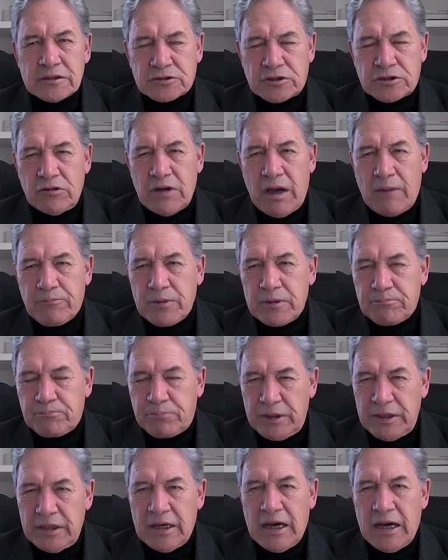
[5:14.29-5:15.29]
So up
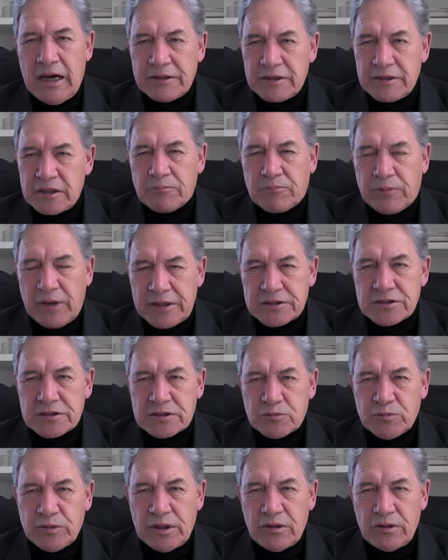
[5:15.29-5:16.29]
in Piha and other
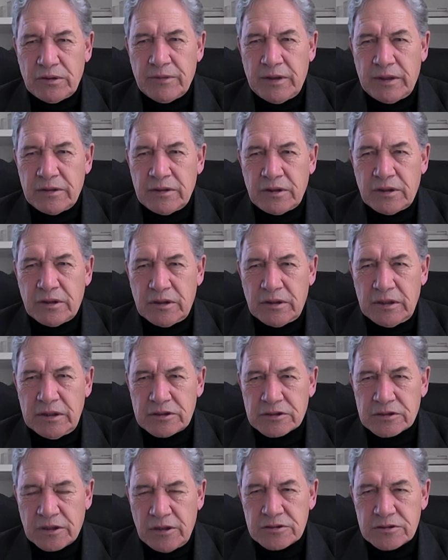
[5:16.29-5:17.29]
places as well, and on
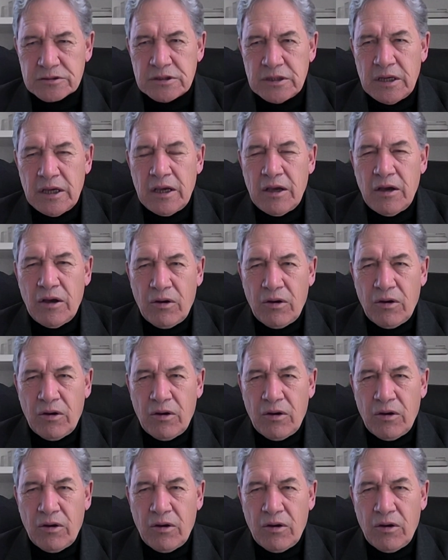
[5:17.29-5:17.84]
the East Coast,